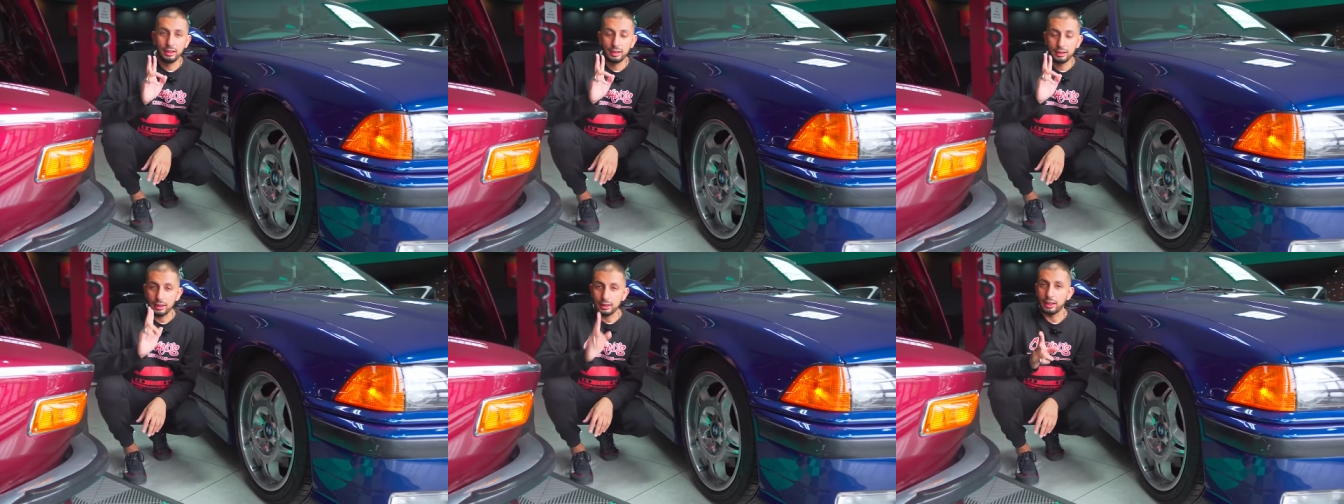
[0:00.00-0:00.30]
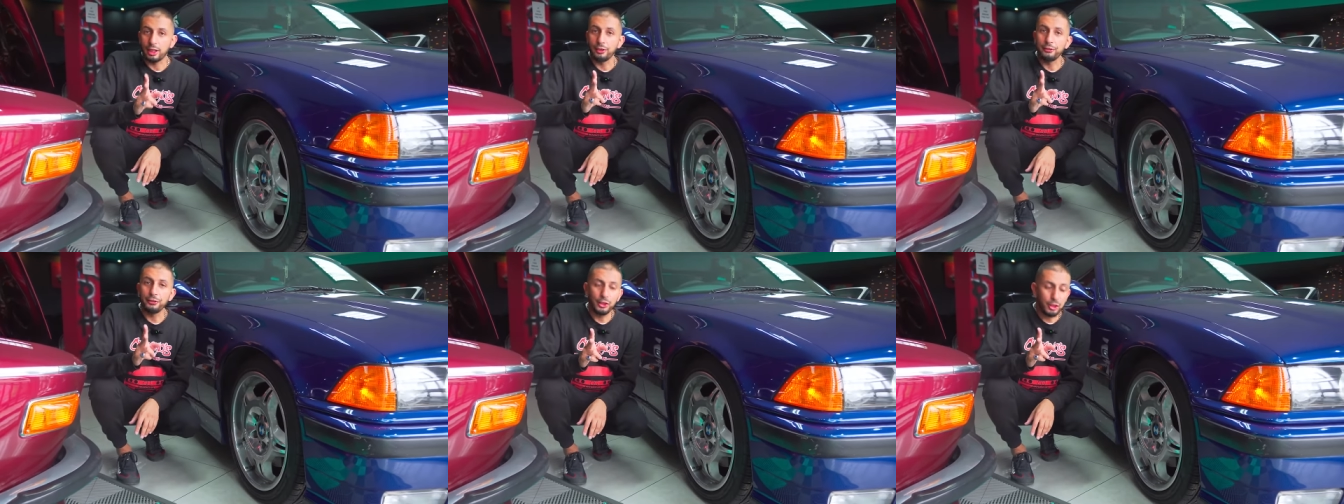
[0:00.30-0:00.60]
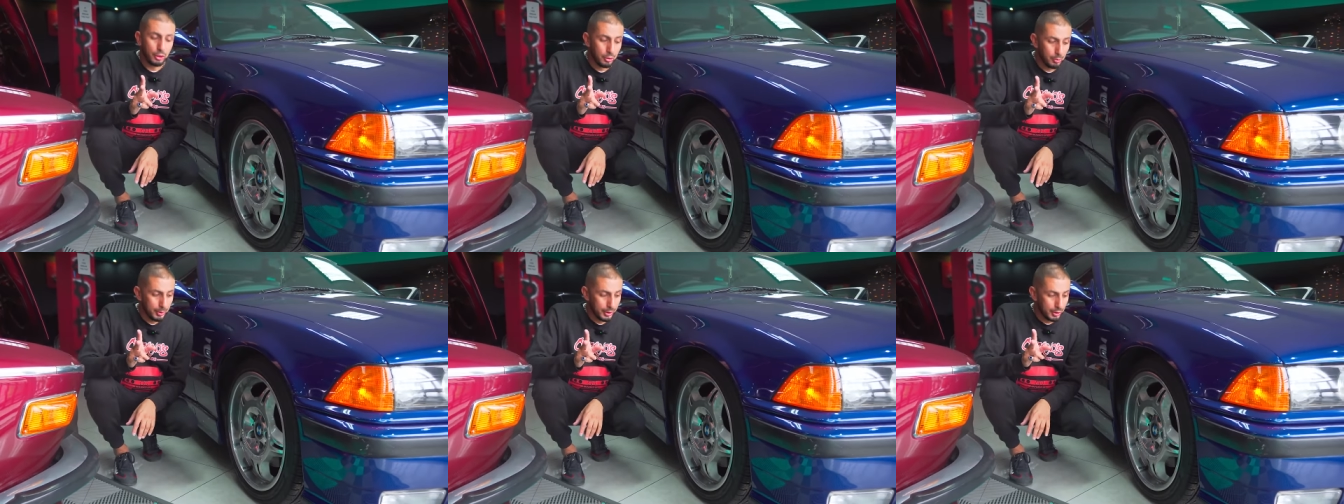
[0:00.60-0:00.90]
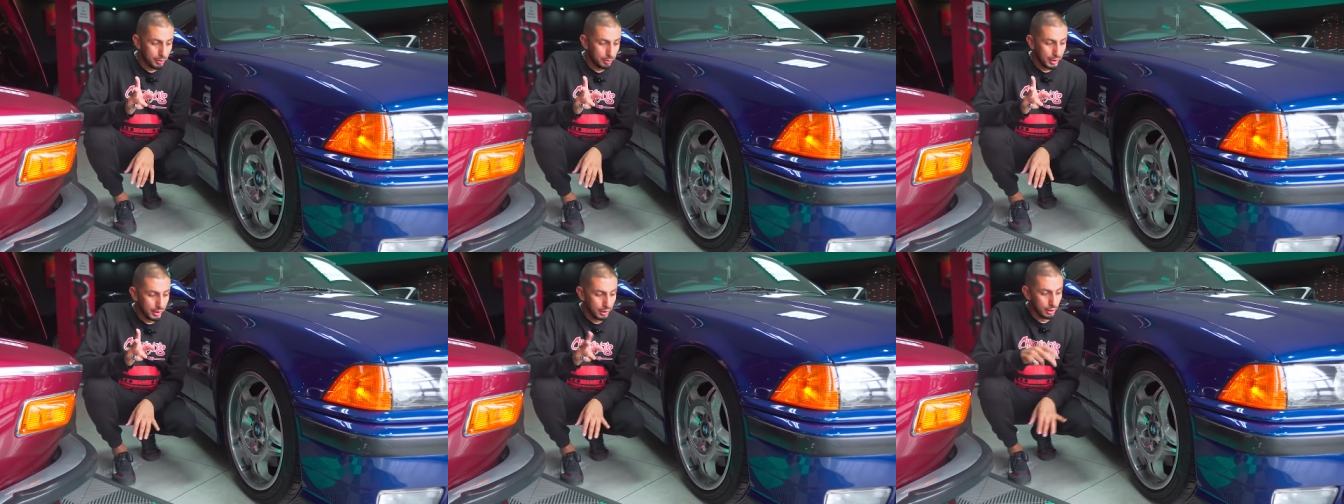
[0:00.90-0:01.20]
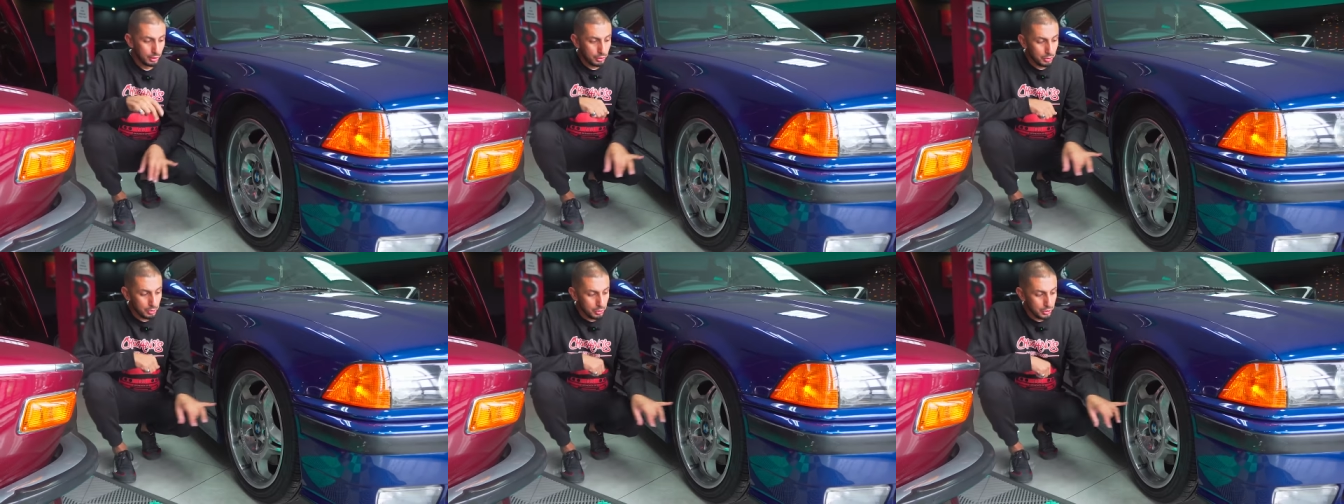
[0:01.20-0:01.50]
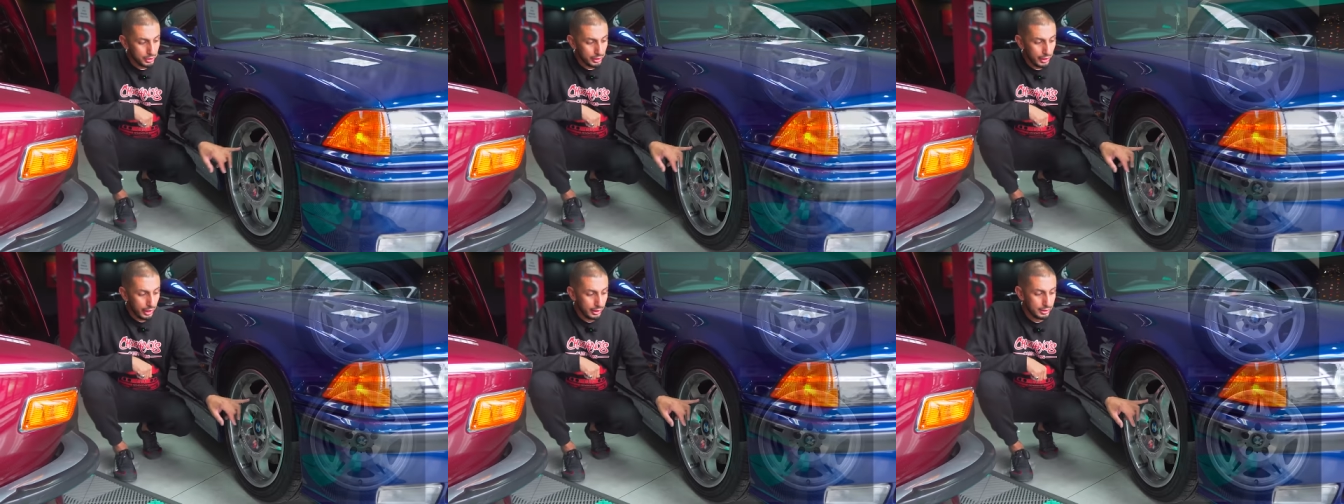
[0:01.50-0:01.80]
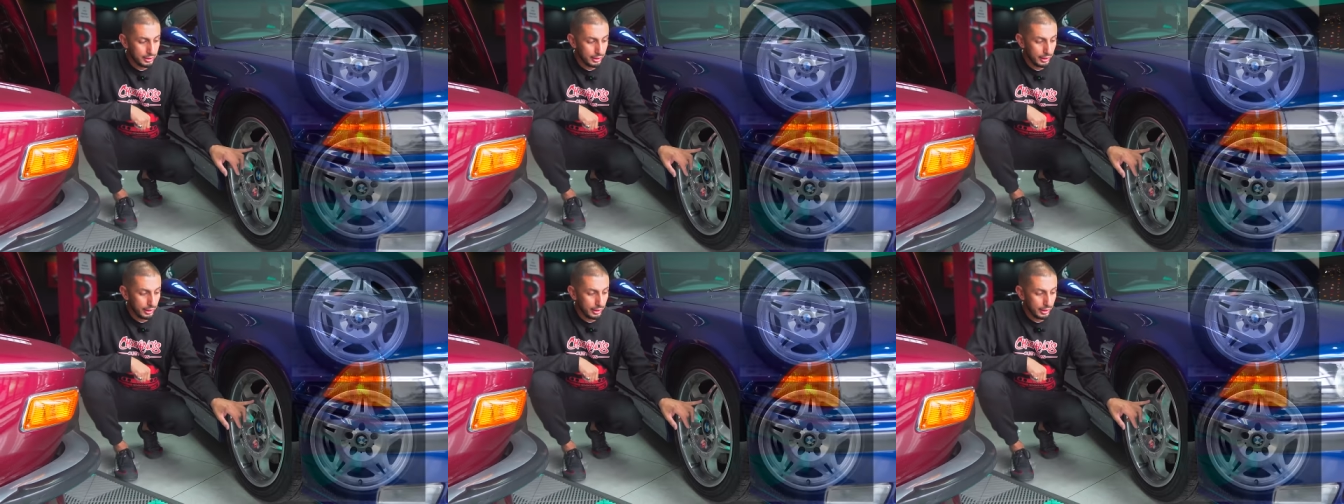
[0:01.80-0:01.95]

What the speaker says: The difference between the two sets